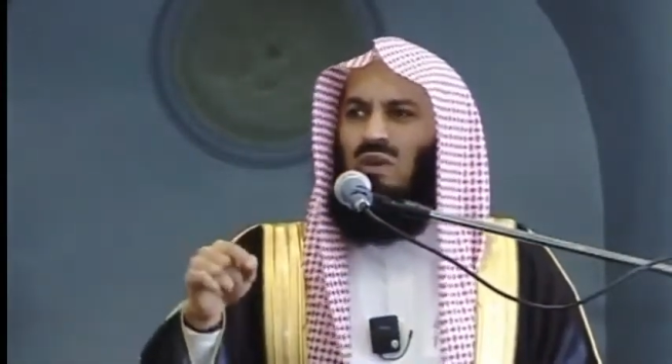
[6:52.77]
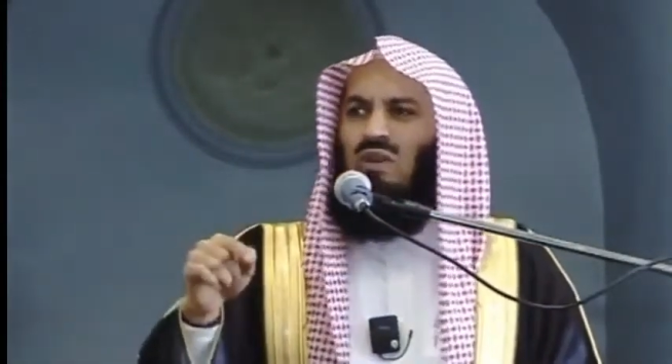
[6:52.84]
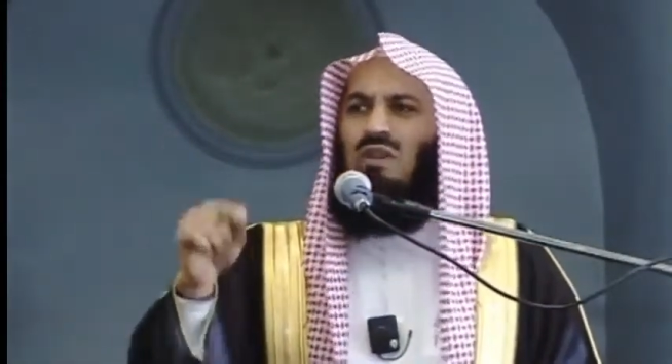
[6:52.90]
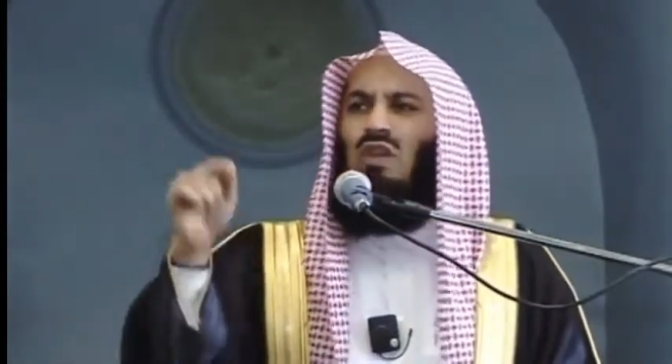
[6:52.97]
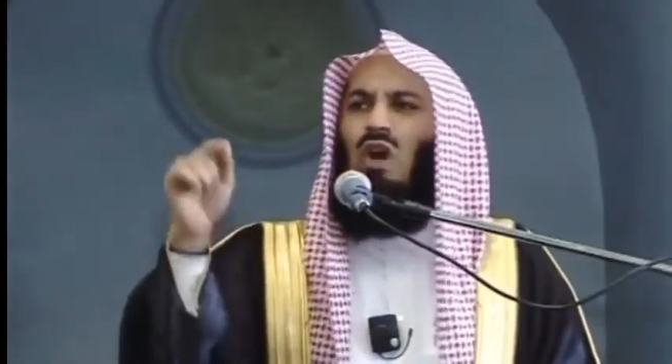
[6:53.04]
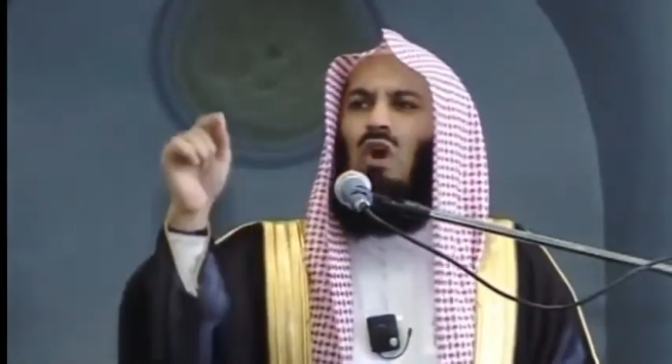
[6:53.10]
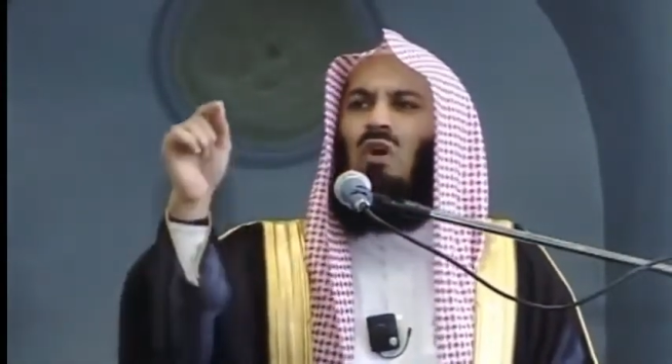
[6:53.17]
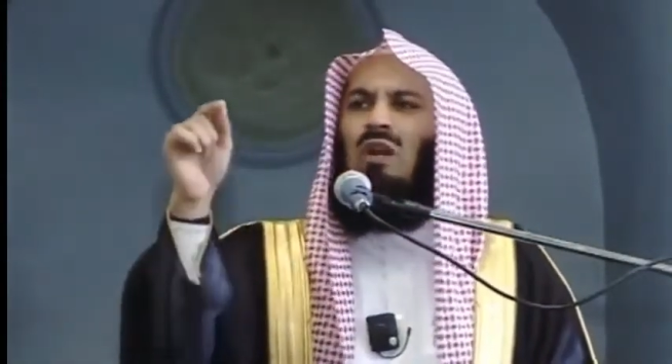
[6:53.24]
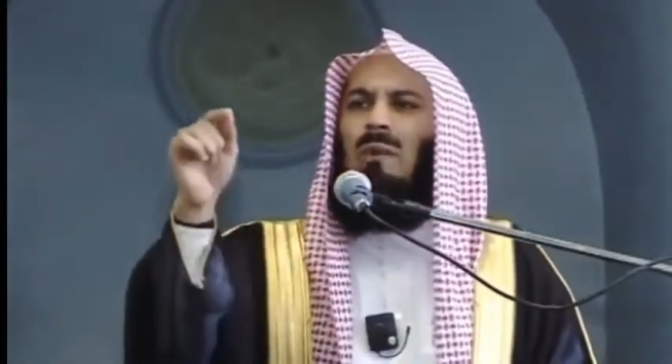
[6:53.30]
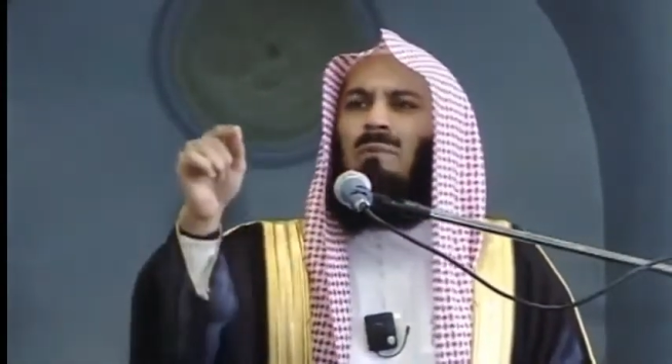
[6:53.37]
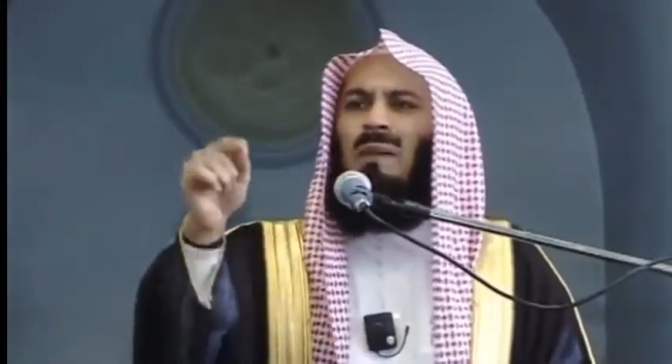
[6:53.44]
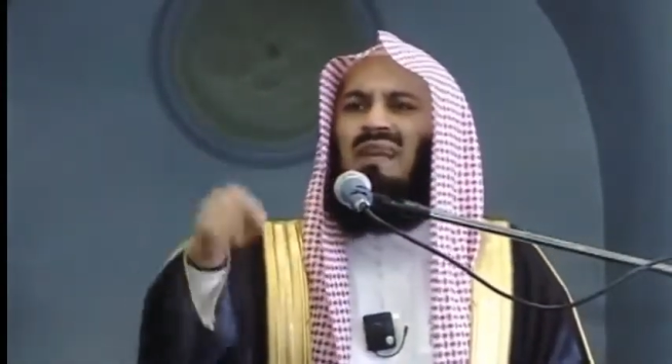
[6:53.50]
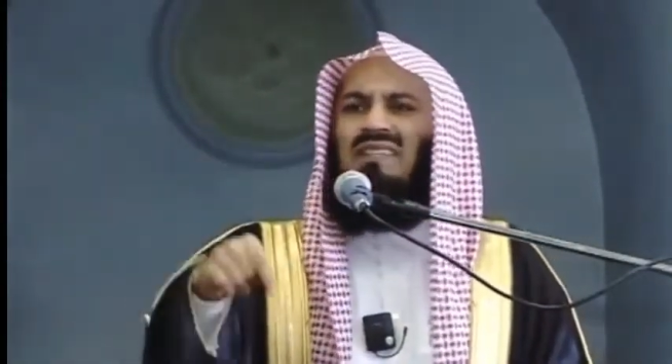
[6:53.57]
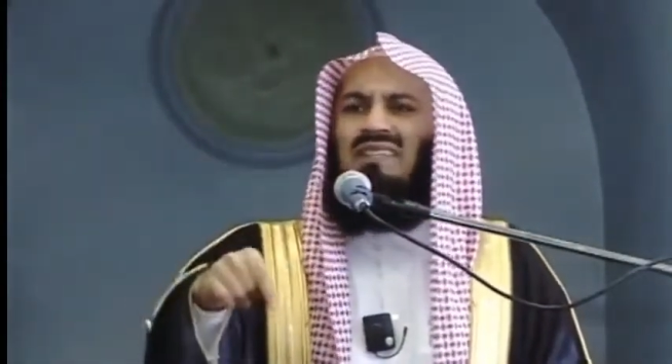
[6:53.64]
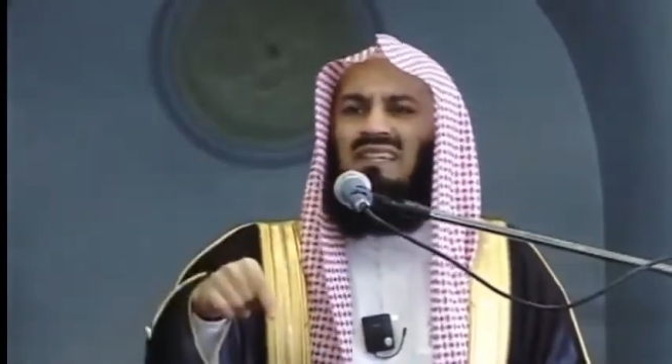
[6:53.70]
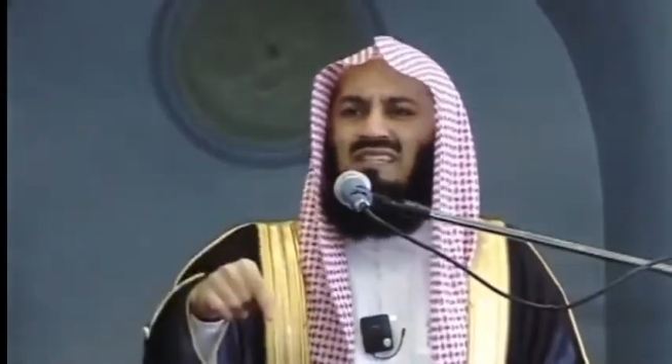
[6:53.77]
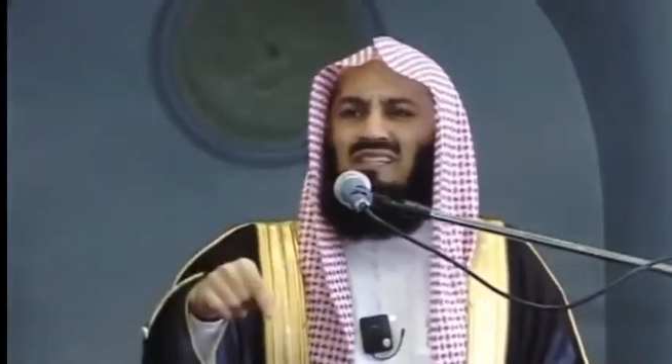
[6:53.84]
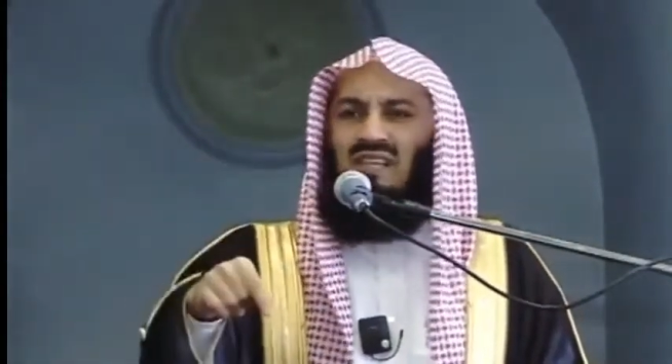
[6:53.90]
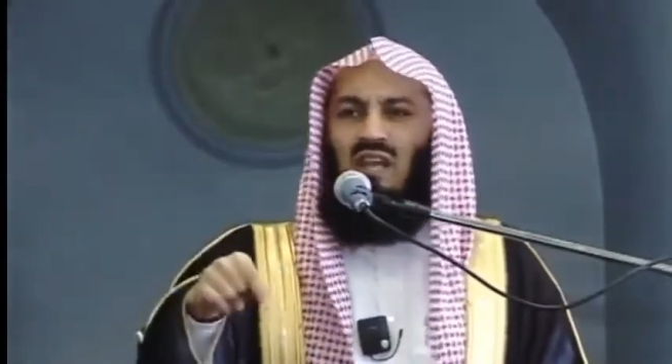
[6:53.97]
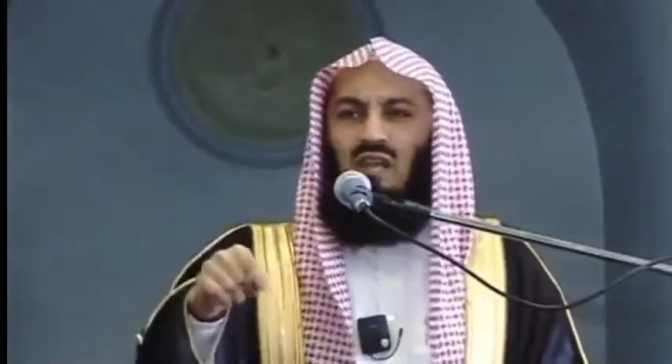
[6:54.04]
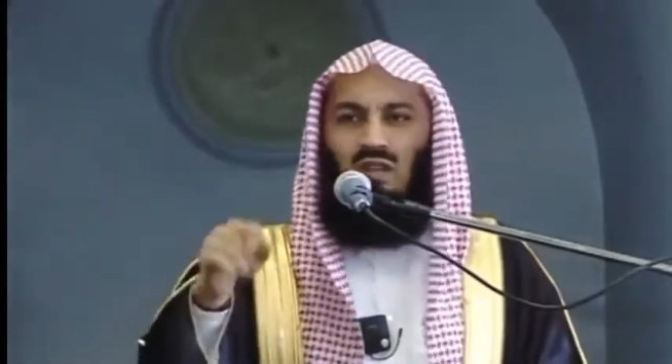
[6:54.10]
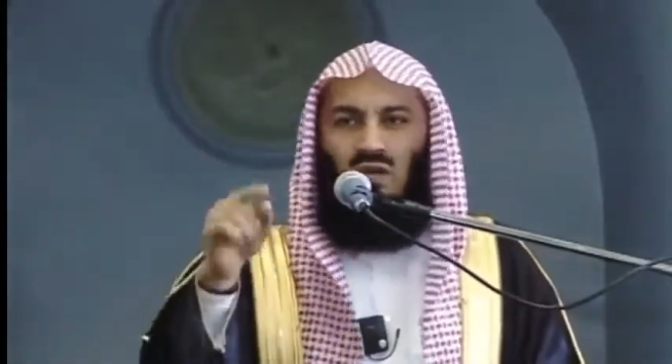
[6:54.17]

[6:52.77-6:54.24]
with no repentance,